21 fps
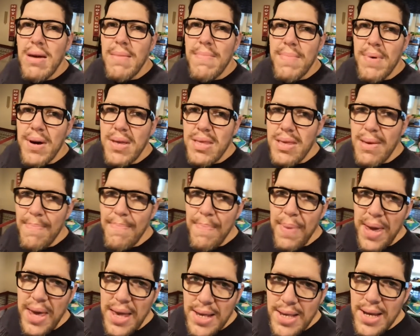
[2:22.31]
but the
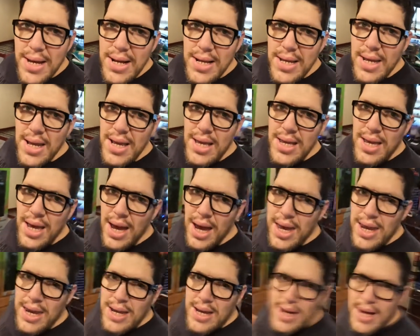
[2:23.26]
basic
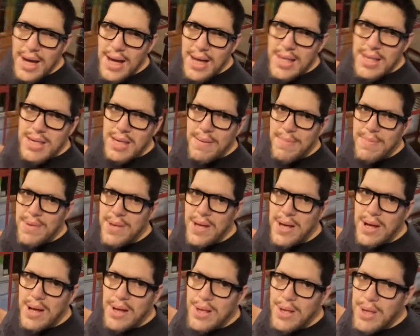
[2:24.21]
design and concepts
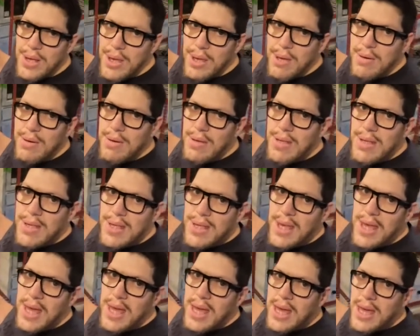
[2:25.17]
here, so you can
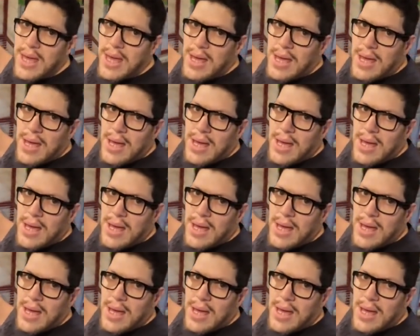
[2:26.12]
see